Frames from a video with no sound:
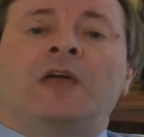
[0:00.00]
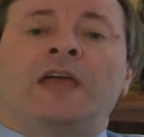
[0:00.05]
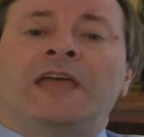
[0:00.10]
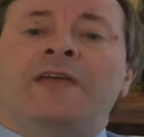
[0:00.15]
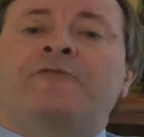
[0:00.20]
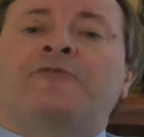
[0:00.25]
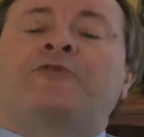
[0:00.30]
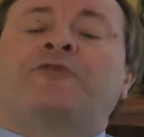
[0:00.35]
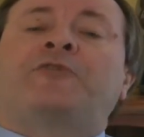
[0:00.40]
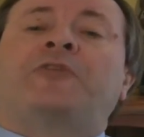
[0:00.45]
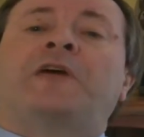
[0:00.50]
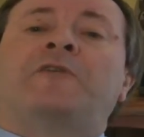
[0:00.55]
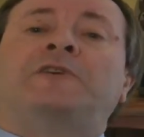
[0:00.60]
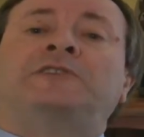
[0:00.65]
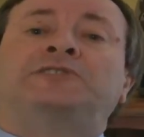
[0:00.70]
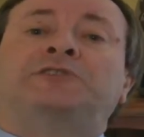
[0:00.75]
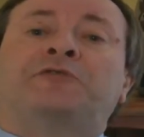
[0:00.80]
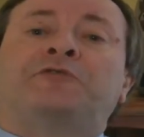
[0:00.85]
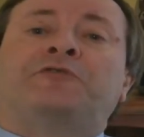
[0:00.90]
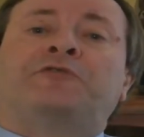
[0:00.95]
If there
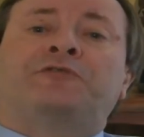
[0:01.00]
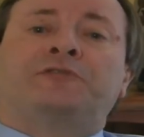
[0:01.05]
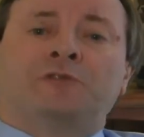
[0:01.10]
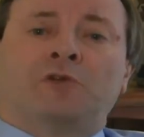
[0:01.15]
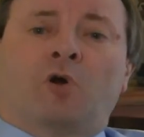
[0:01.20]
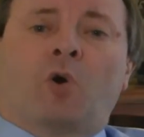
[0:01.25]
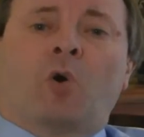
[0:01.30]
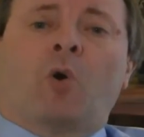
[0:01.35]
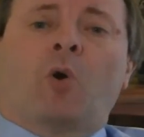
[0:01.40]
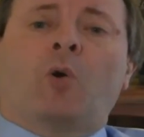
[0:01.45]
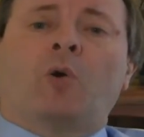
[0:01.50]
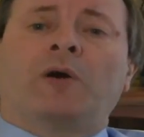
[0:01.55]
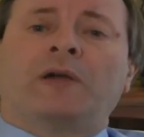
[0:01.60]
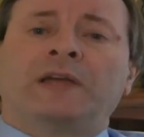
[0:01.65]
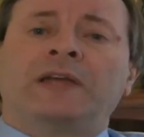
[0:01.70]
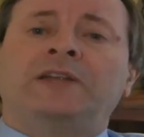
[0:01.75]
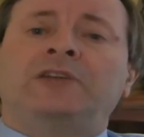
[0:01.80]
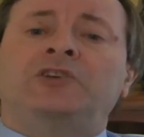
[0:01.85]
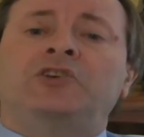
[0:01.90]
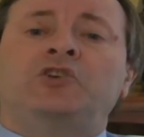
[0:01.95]
is a flaw
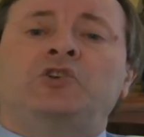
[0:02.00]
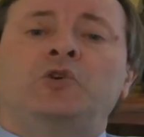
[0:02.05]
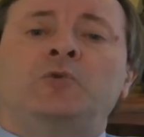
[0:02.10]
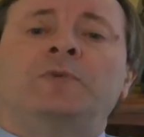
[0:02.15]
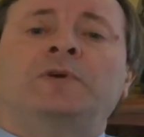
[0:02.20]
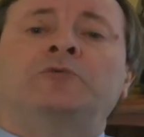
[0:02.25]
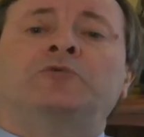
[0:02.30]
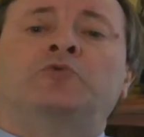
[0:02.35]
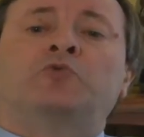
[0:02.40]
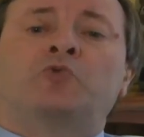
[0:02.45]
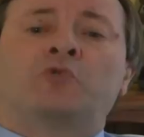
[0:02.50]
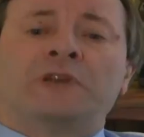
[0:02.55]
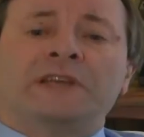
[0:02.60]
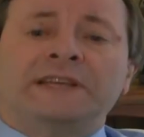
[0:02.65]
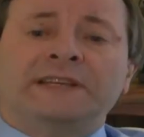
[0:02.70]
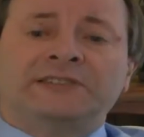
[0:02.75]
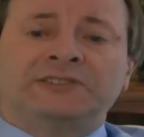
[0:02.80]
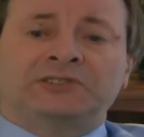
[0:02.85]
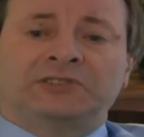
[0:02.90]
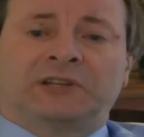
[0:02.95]
in human
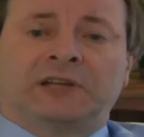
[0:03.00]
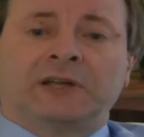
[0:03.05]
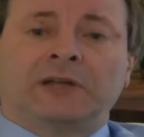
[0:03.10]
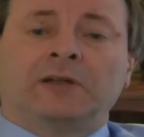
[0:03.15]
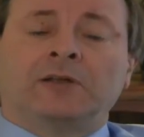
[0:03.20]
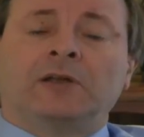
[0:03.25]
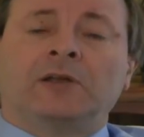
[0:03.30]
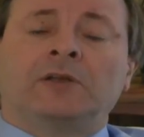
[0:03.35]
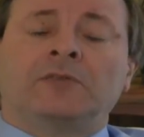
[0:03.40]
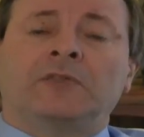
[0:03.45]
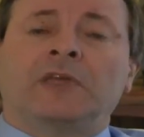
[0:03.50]
reasoning,